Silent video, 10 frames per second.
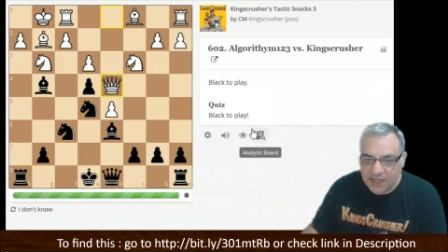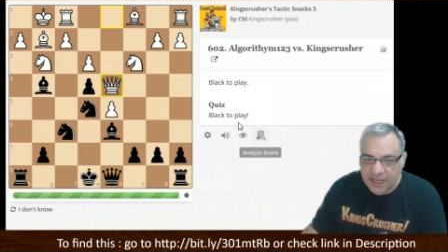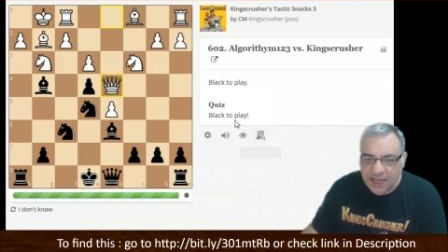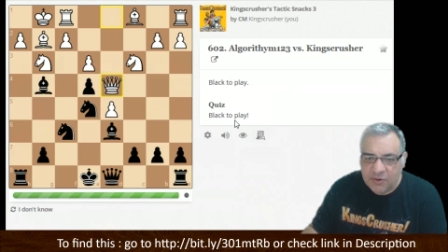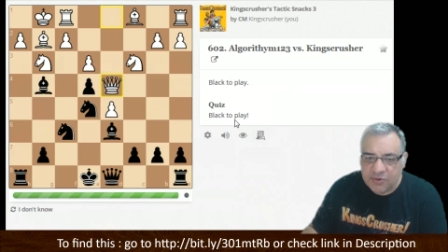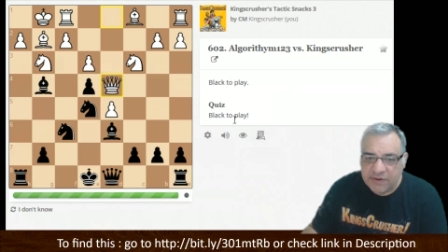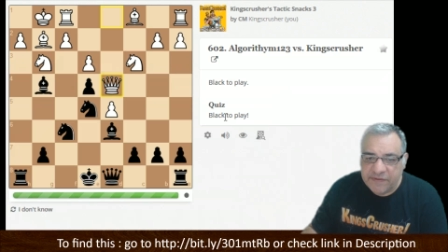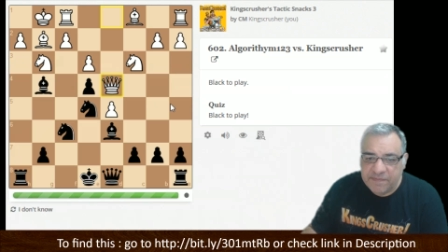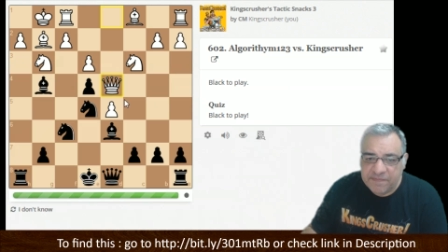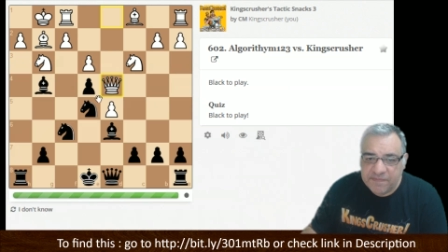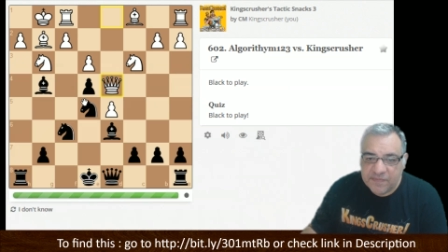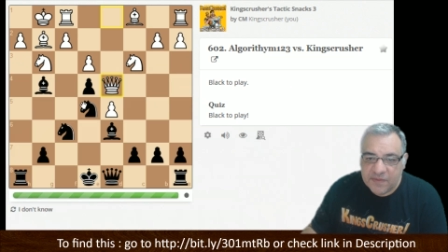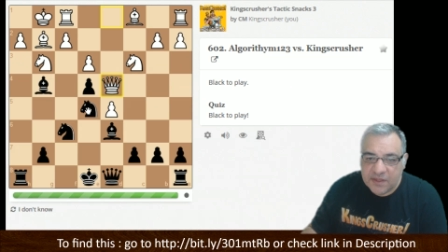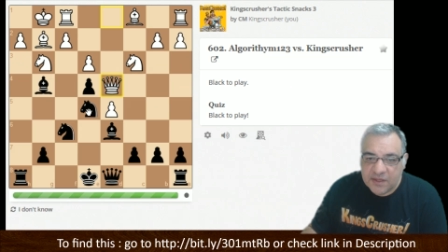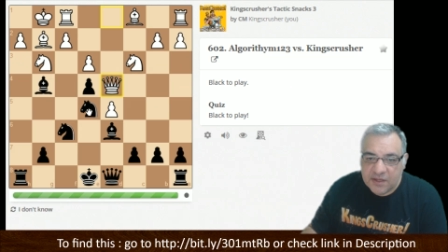Algorithm.
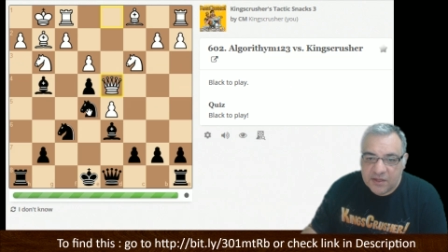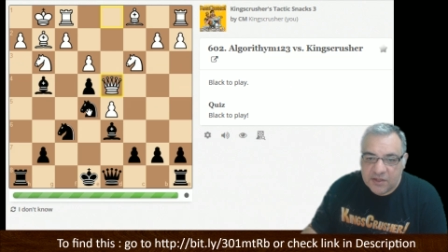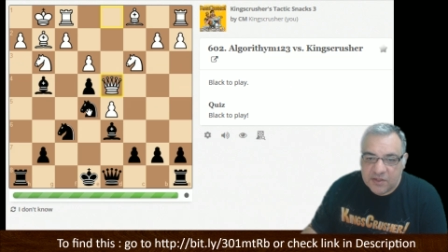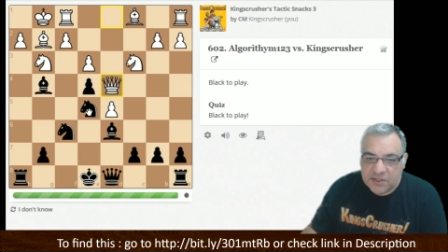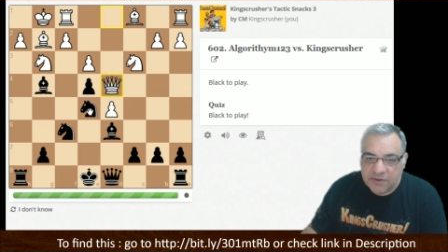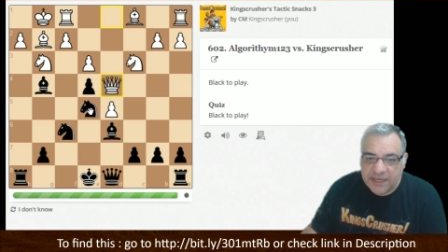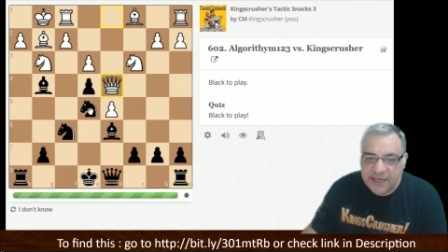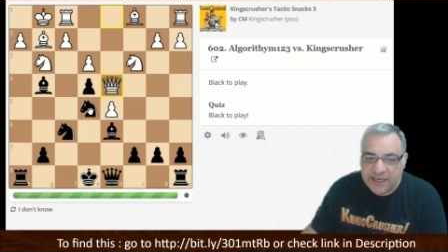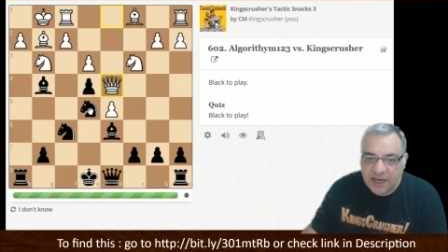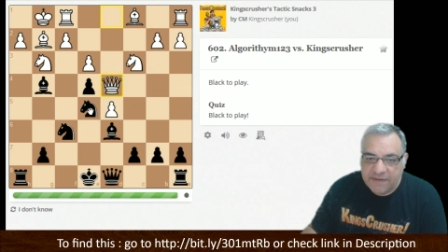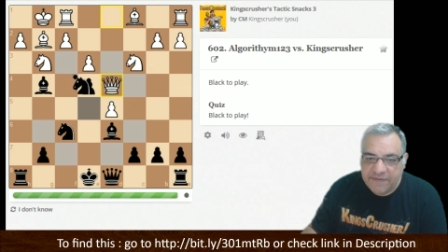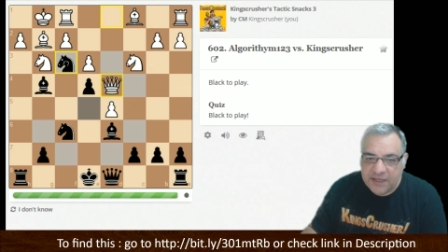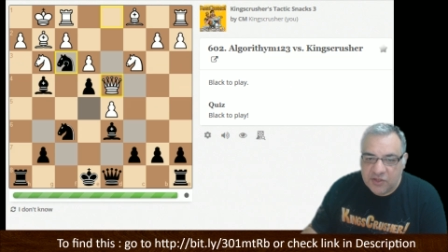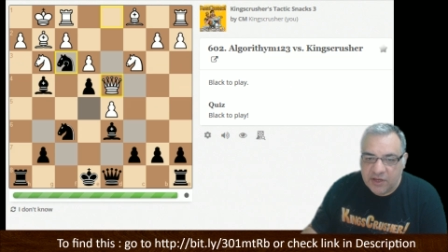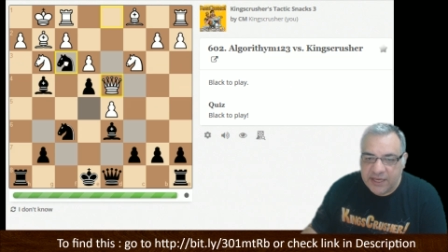So here I
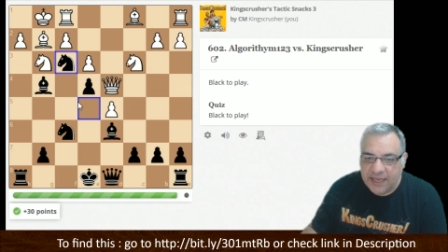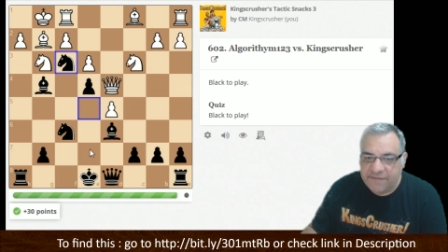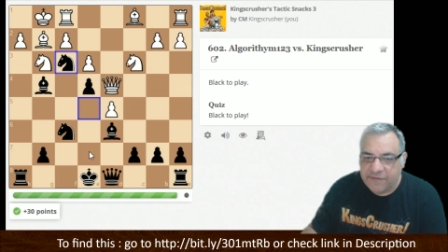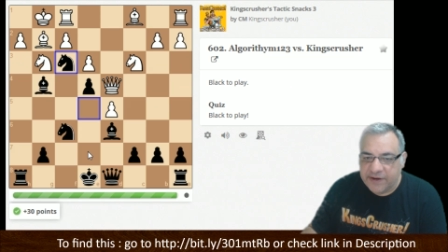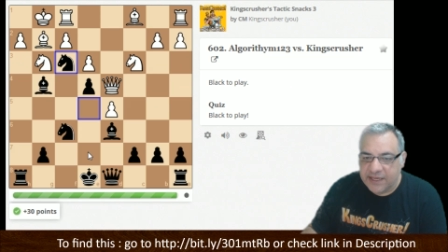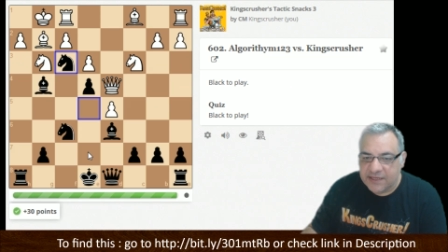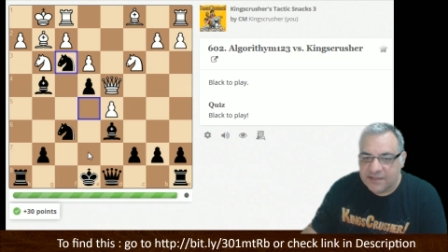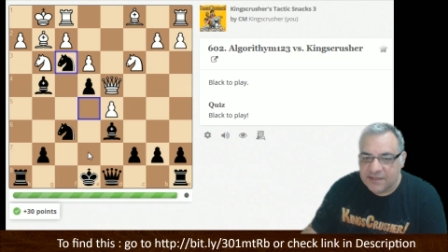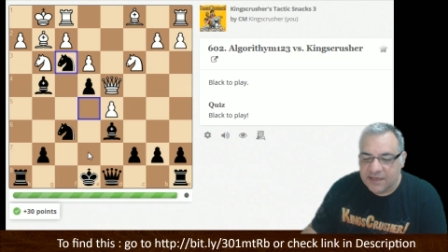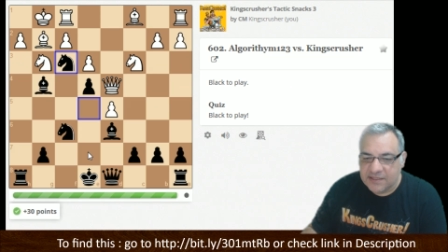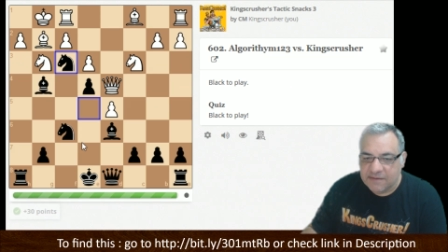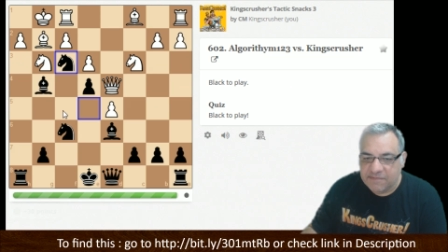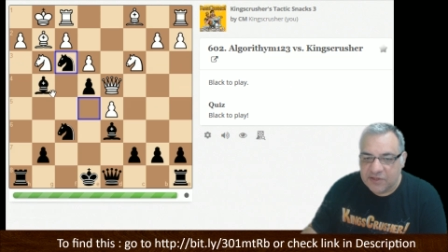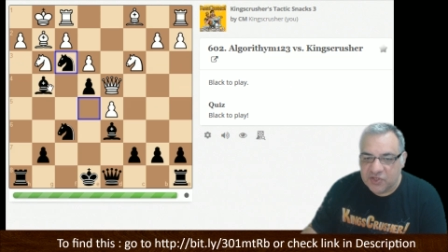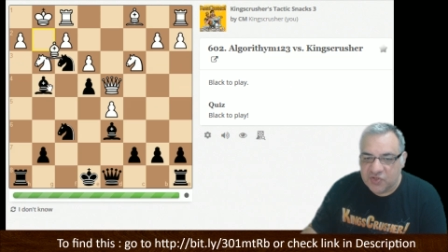think knight f3 is
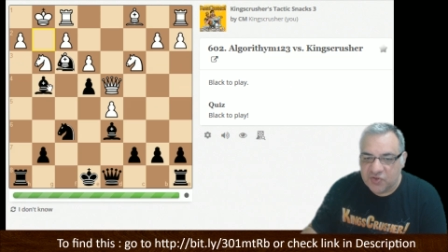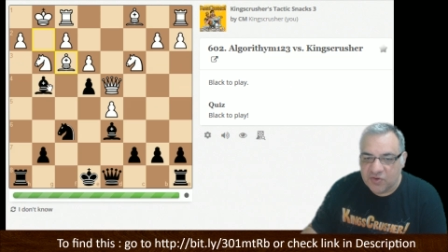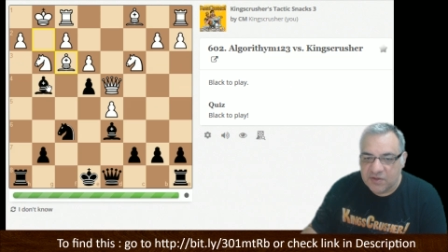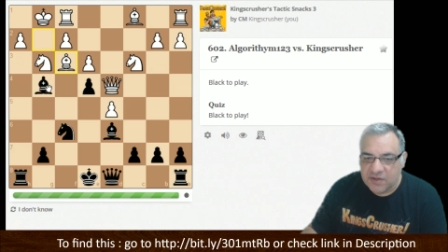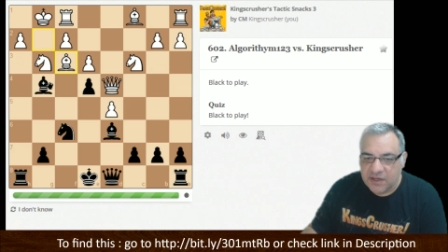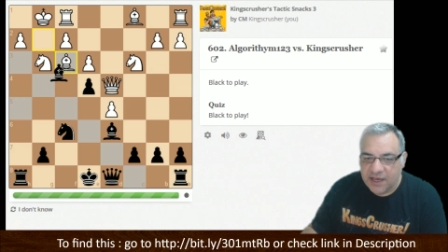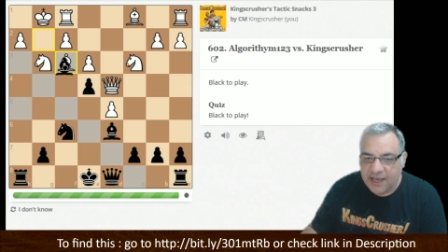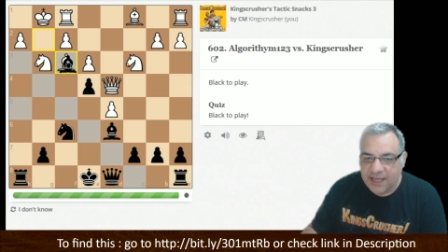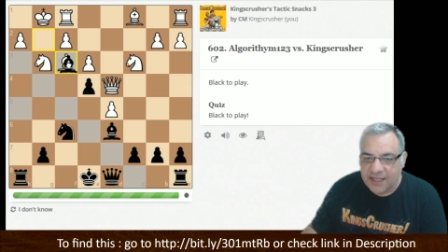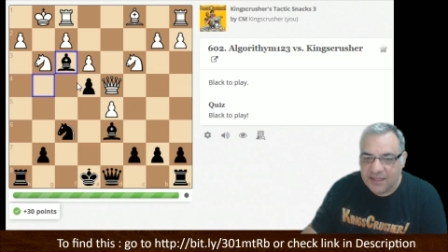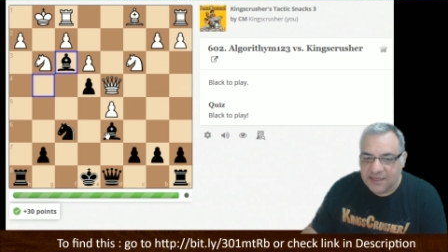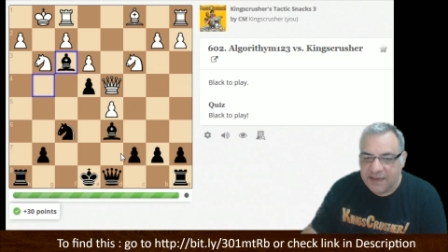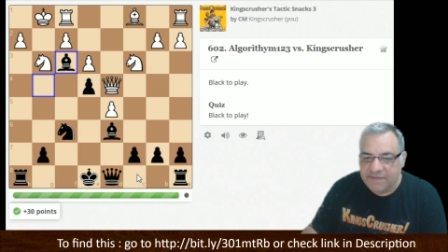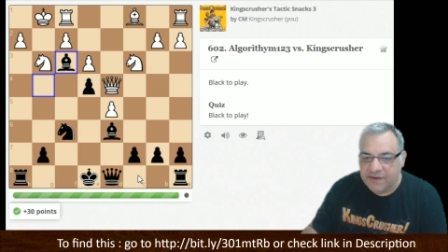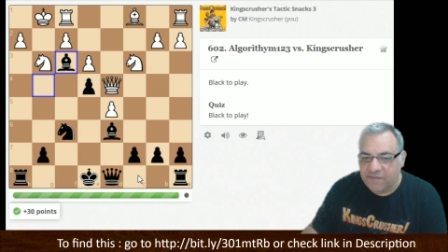simple and strong, and
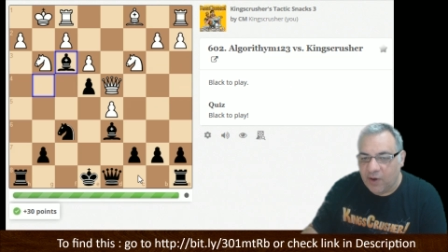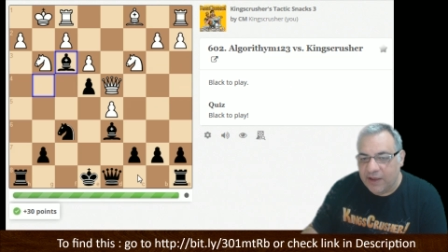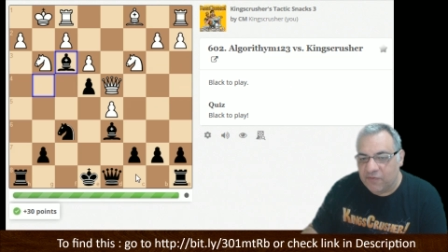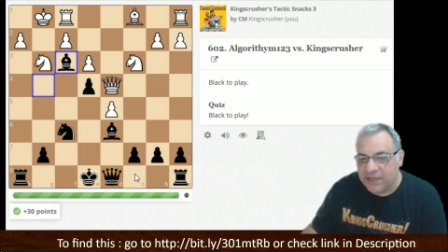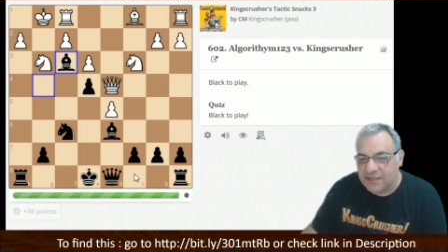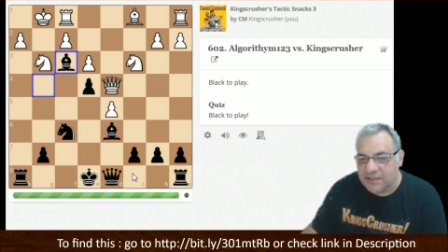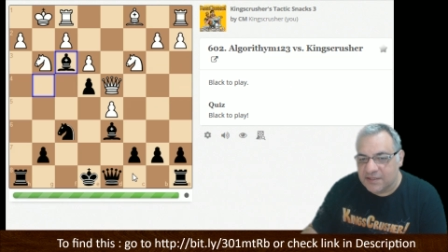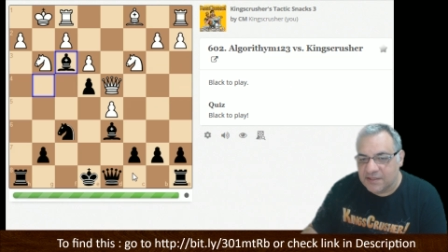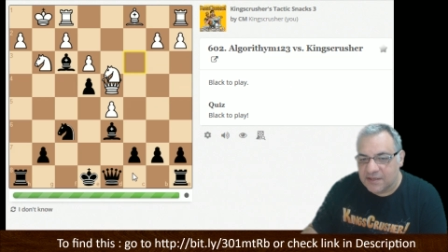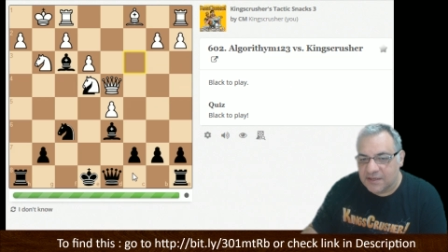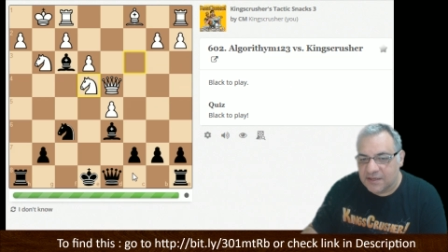even if white wins